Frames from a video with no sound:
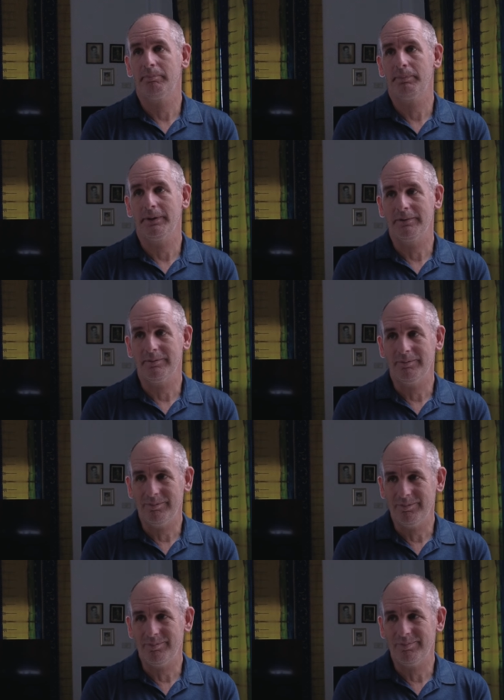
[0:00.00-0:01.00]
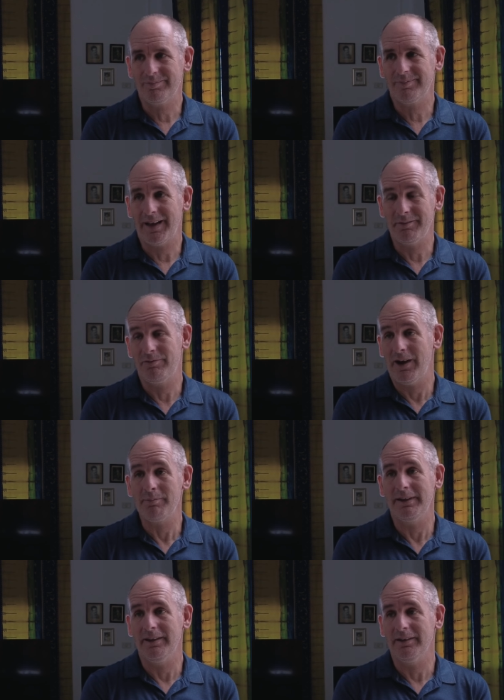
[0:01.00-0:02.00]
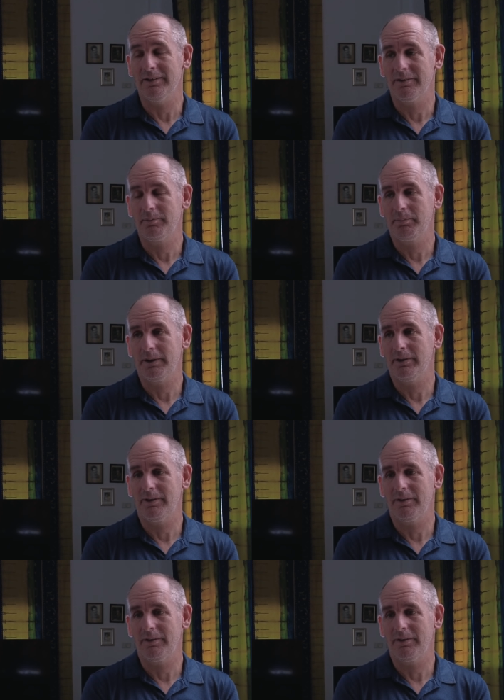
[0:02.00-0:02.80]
but and family there. Mm.